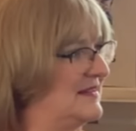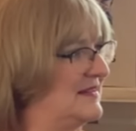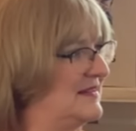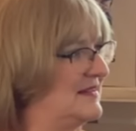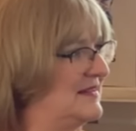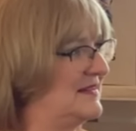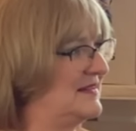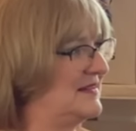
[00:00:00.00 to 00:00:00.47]

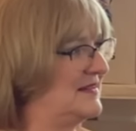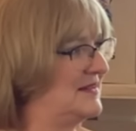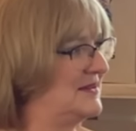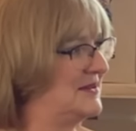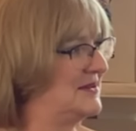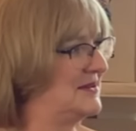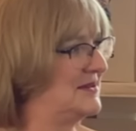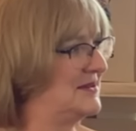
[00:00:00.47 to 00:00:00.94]

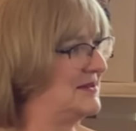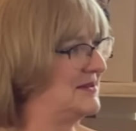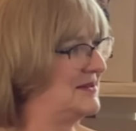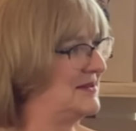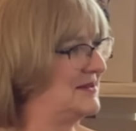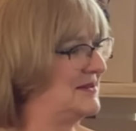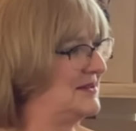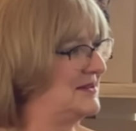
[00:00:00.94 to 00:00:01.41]

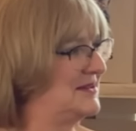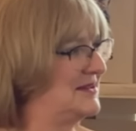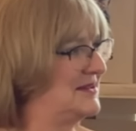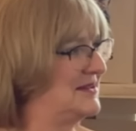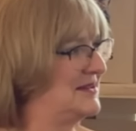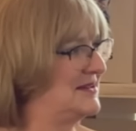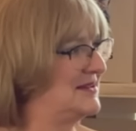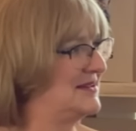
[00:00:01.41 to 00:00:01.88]

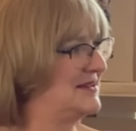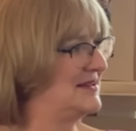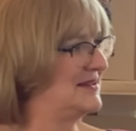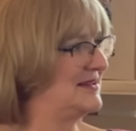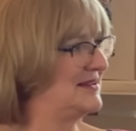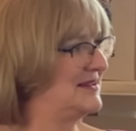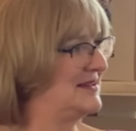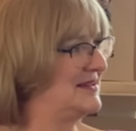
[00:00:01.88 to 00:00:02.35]

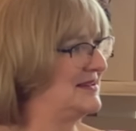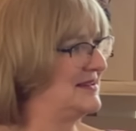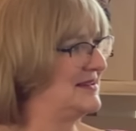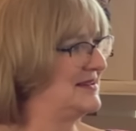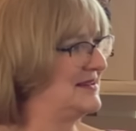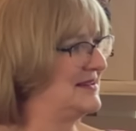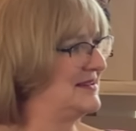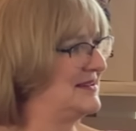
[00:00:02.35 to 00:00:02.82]

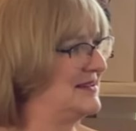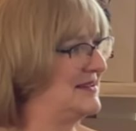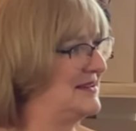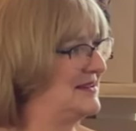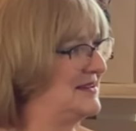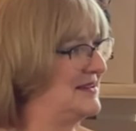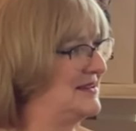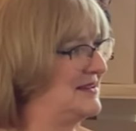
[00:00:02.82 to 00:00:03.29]

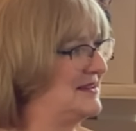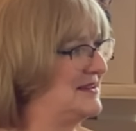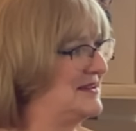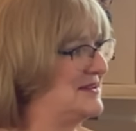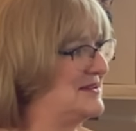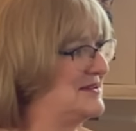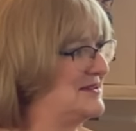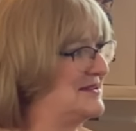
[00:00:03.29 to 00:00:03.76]

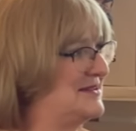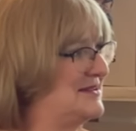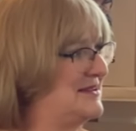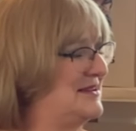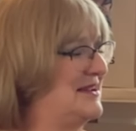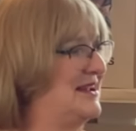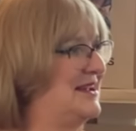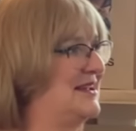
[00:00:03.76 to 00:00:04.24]

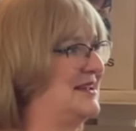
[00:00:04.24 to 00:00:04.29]
(not speaking)